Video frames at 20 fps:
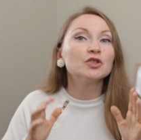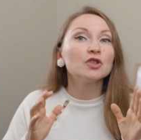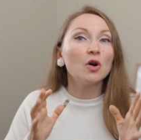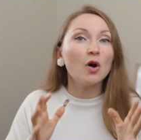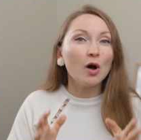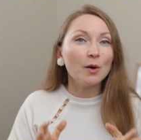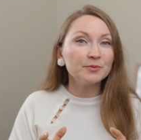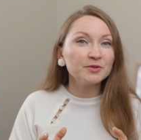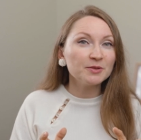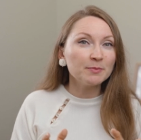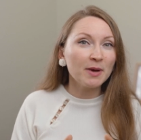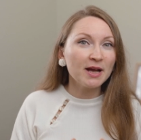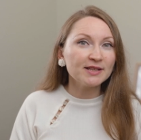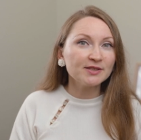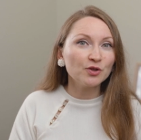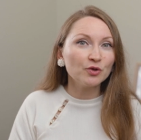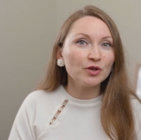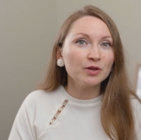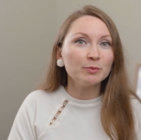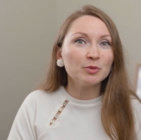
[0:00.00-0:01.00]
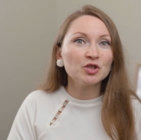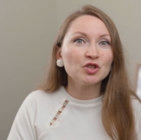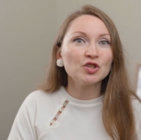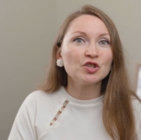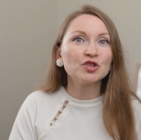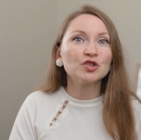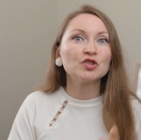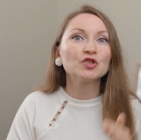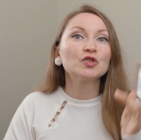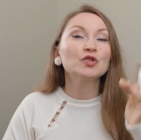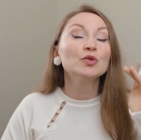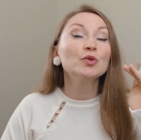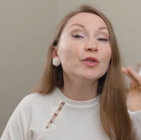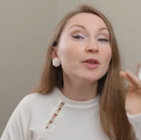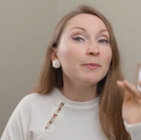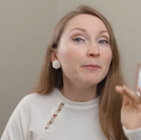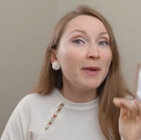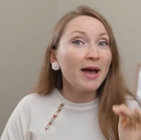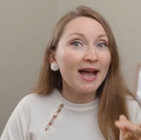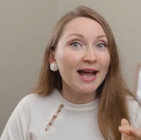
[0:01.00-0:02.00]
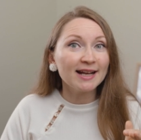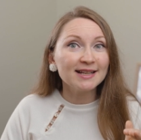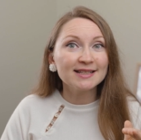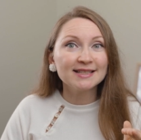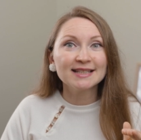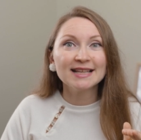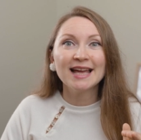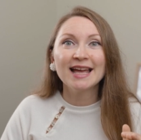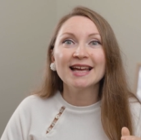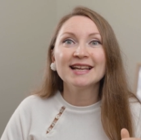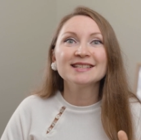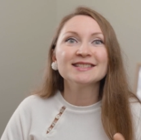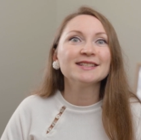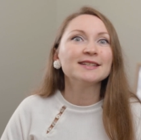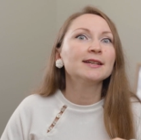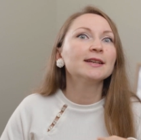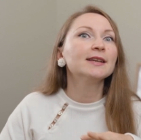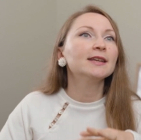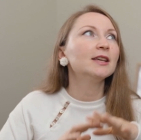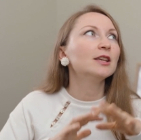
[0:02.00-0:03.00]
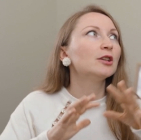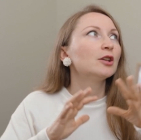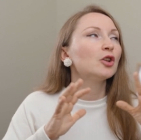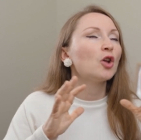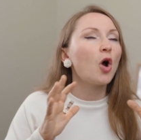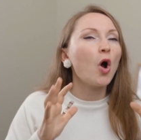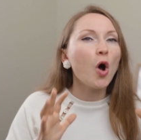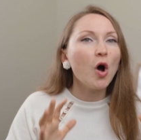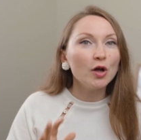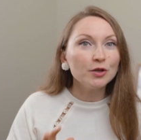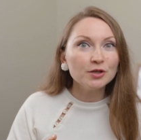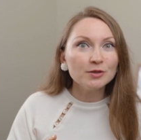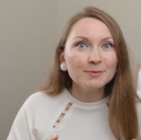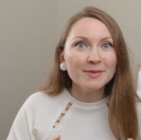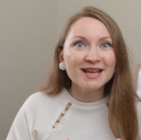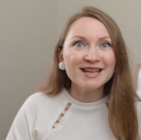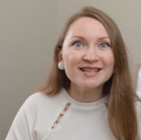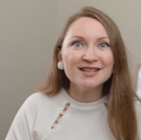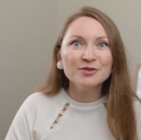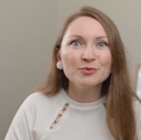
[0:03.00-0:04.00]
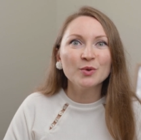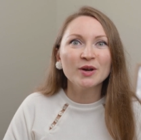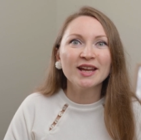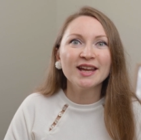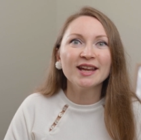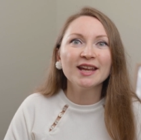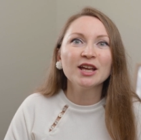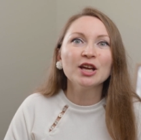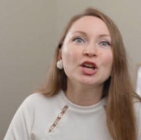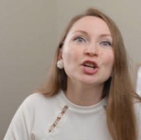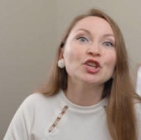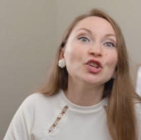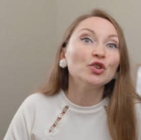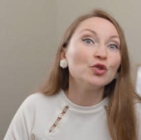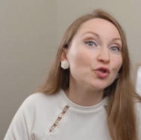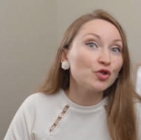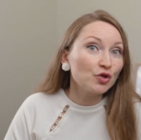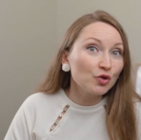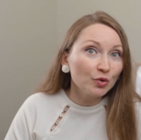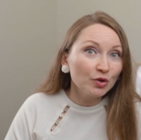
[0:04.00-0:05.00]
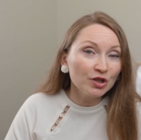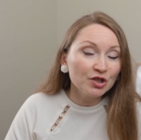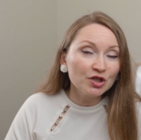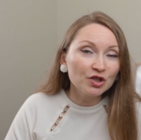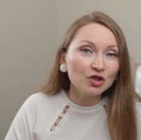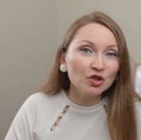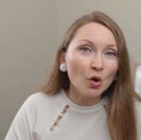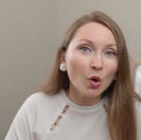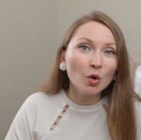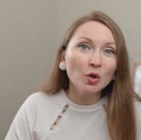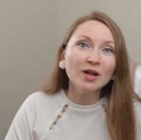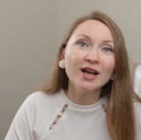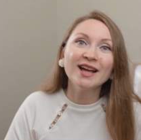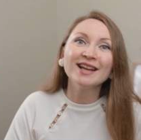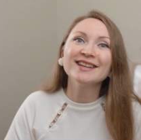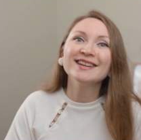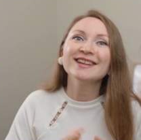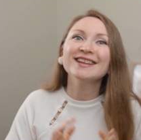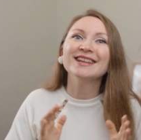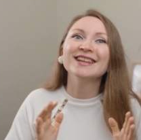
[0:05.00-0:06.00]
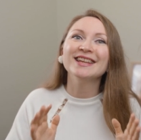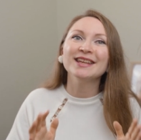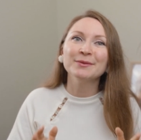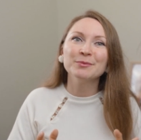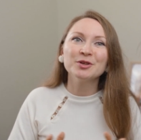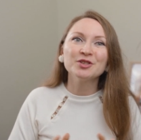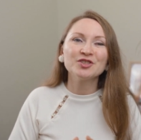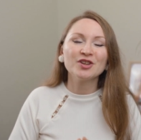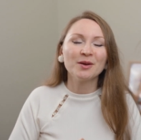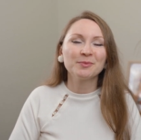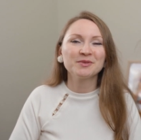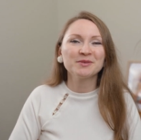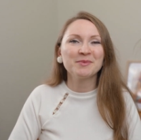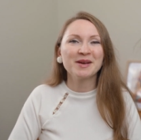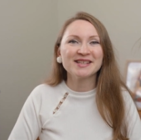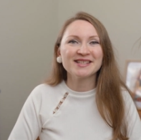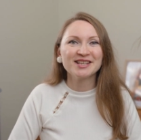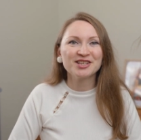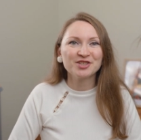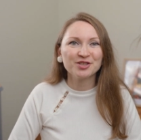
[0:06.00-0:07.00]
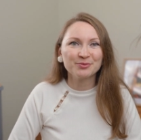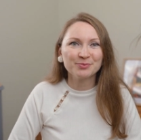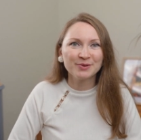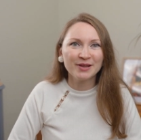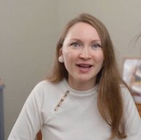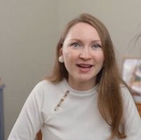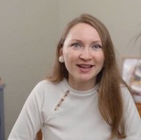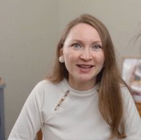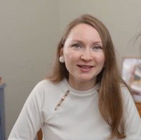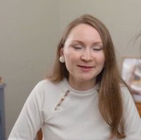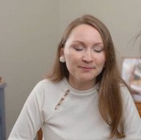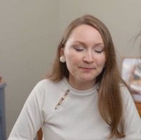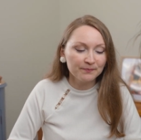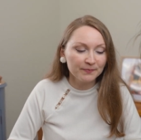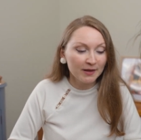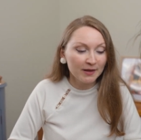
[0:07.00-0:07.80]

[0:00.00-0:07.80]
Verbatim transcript: to optimize your images to the max and in an automated way, you should install an image optimization plugin.